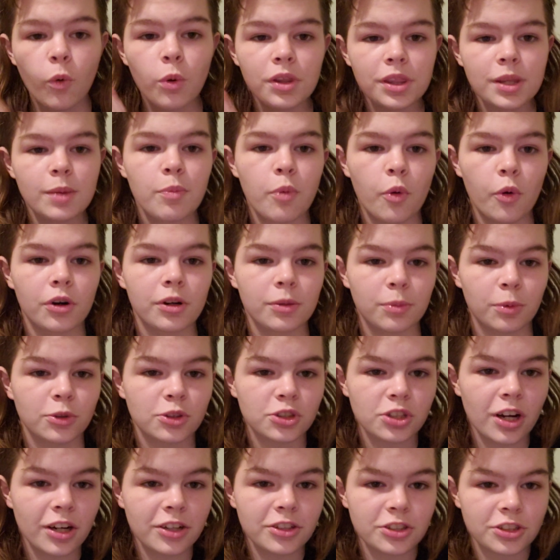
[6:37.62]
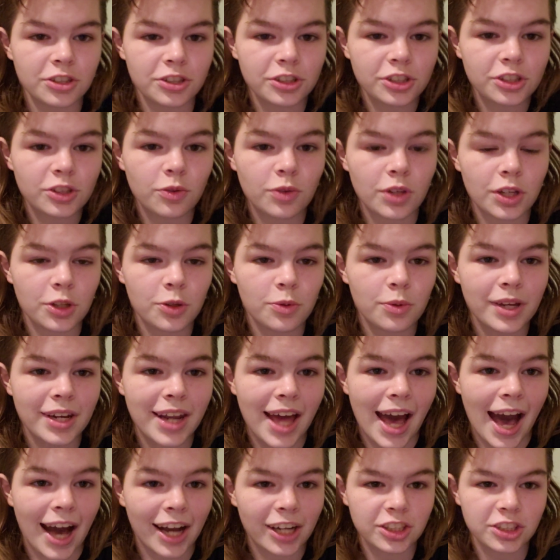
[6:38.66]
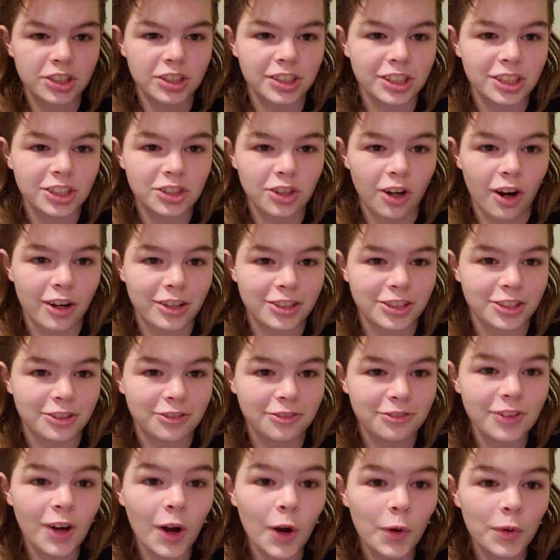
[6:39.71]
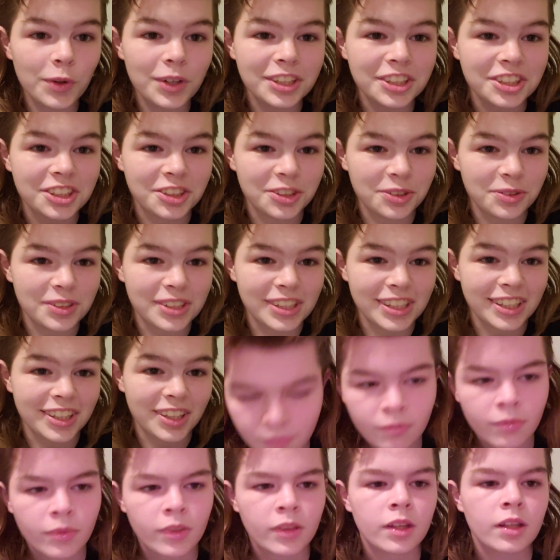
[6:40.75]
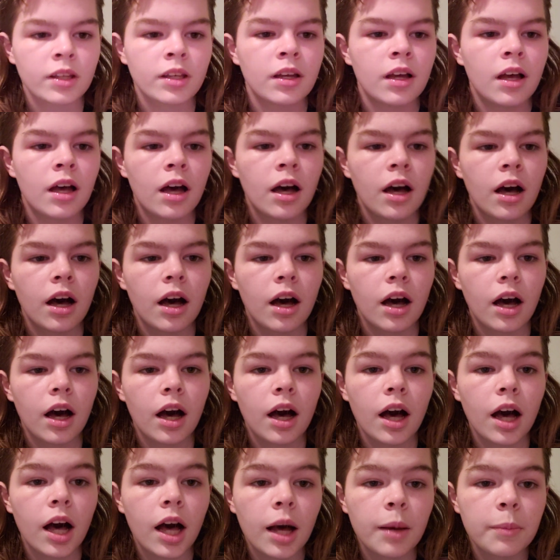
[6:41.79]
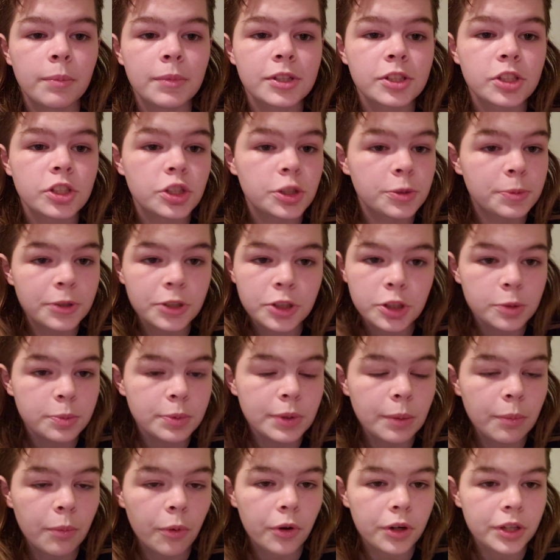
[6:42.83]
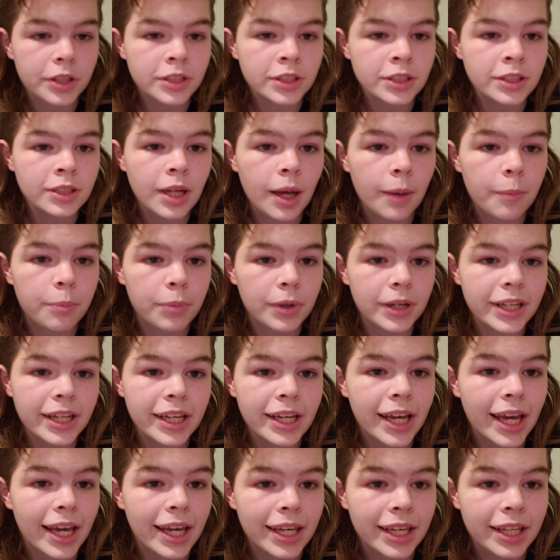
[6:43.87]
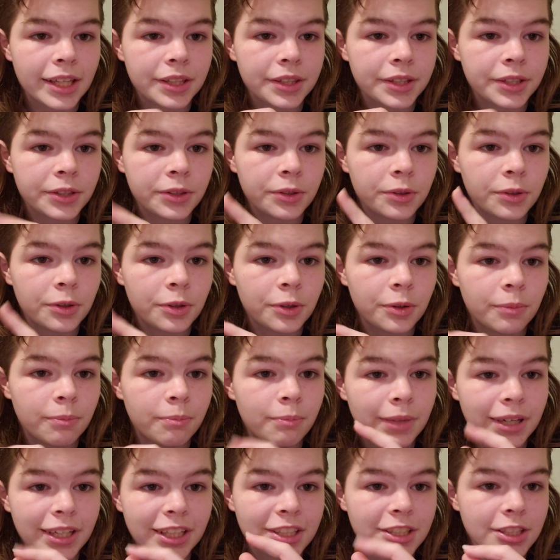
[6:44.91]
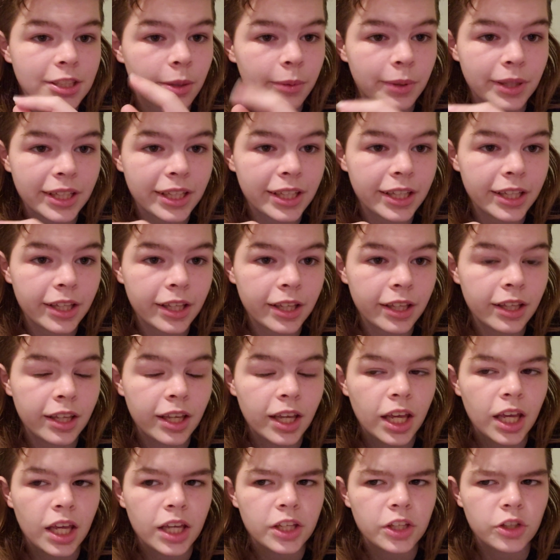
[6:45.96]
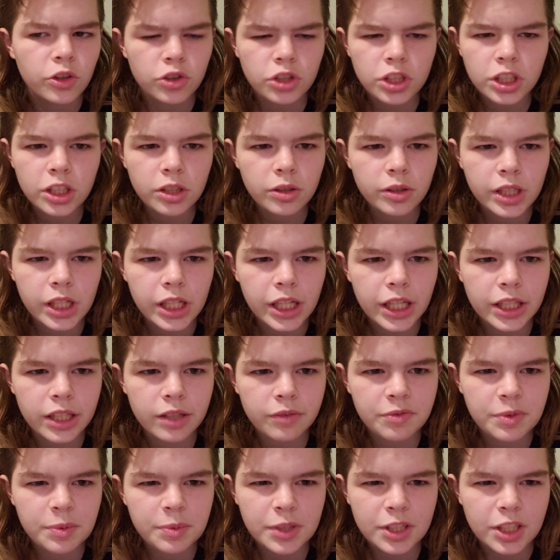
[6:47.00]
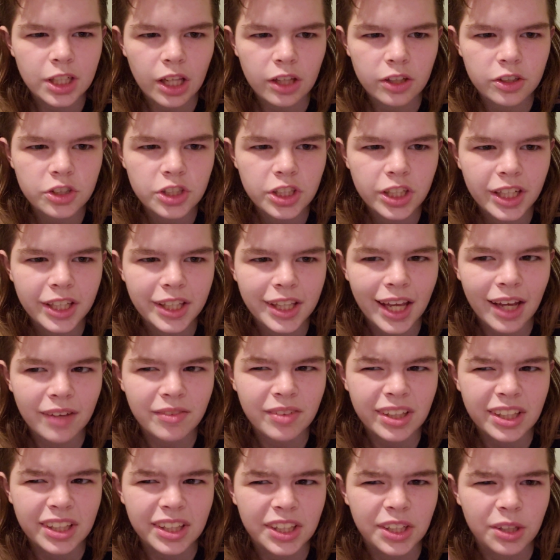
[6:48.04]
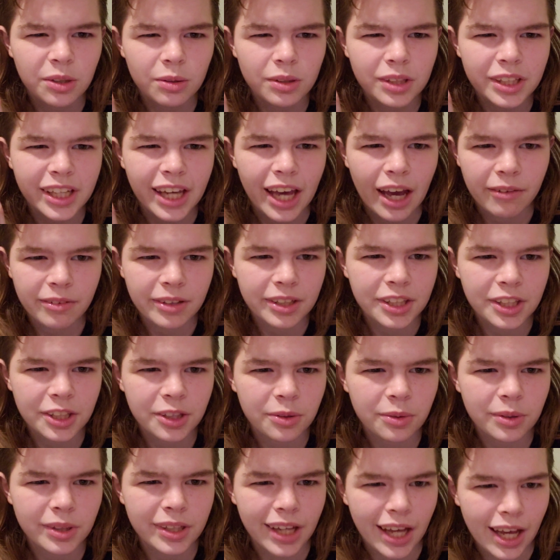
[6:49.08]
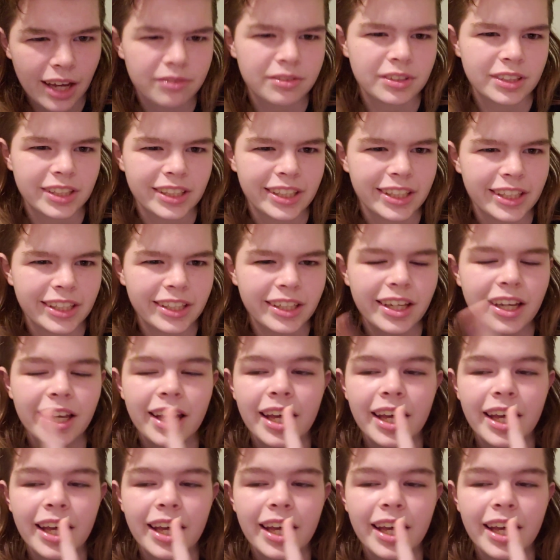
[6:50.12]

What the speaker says: the portable charger so that you can actually charge your phone using the cord. Super, super important, bringing a little mini sewing kit. Usually you can get them from the Dollar Tree and they have like literally everything you could ever need.